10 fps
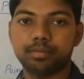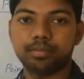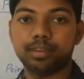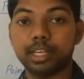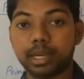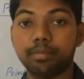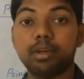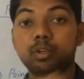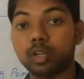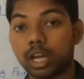when compared
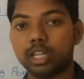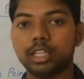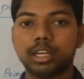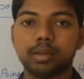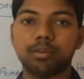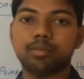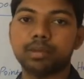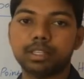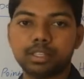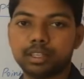to another type of
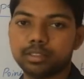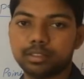materials.